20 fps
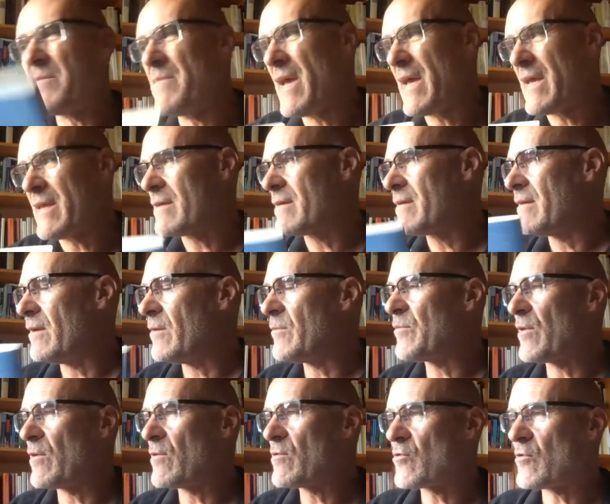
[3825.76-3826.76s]
may,
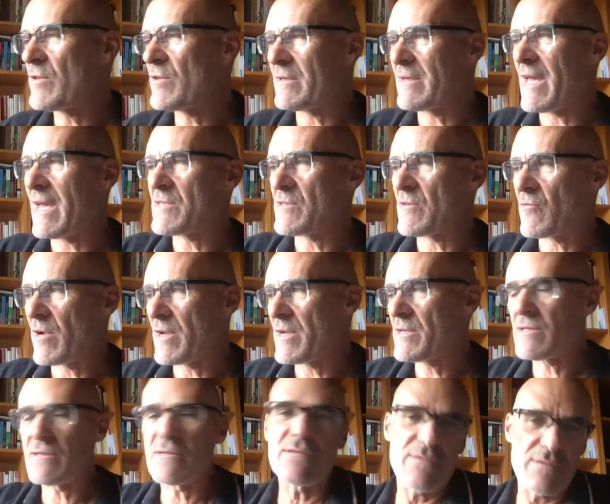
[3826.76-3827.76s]
approach to international
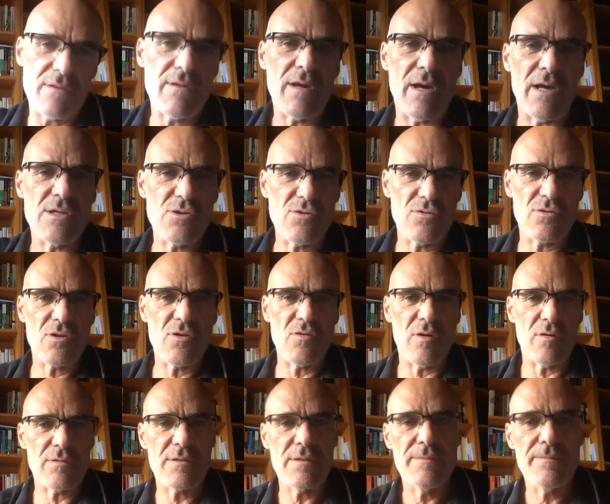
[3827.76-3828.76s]
relations, I should
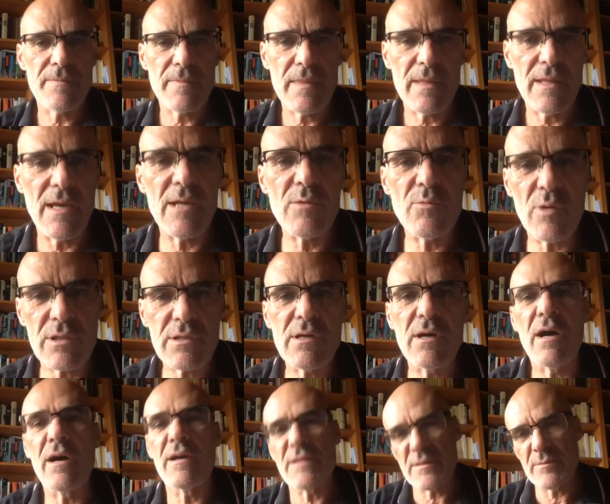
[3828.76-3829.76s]
quote Edward
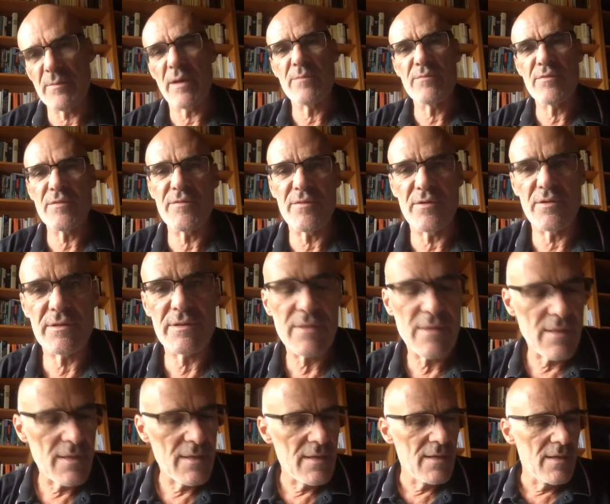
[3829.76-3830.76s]
Kites, my preferred
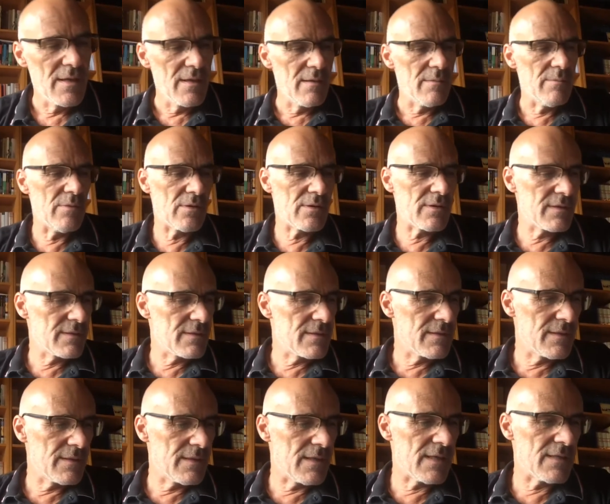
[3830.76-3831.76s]
book
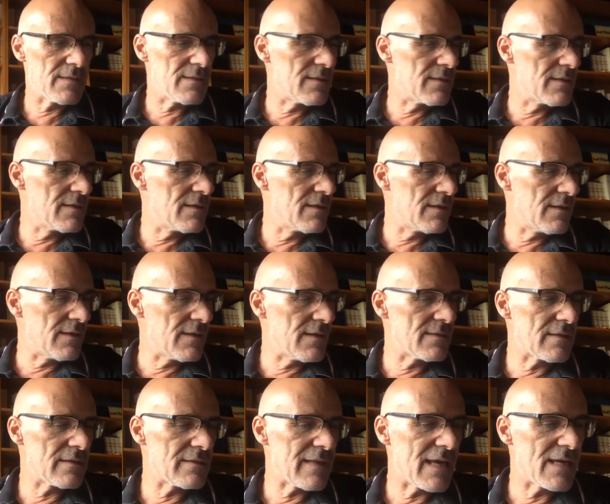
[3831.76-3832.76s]
in
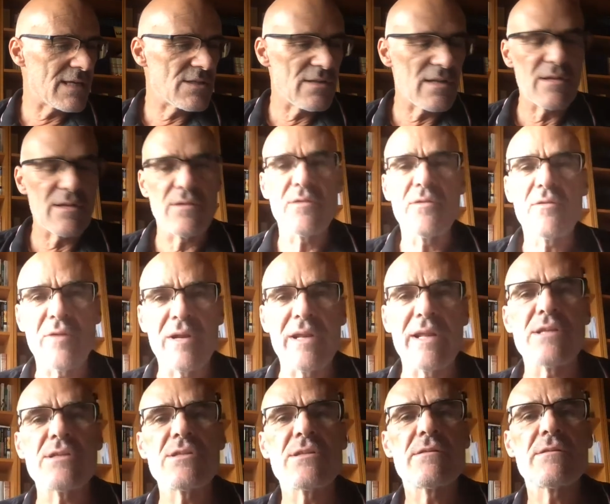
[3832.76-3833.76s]
international
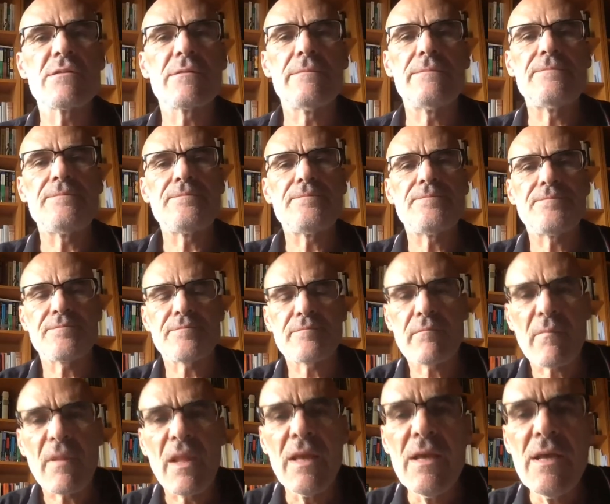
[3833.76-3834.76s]
relations.
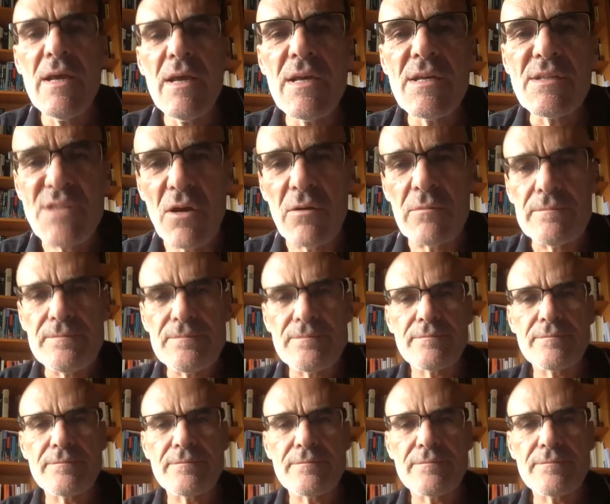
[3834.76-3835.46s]
So,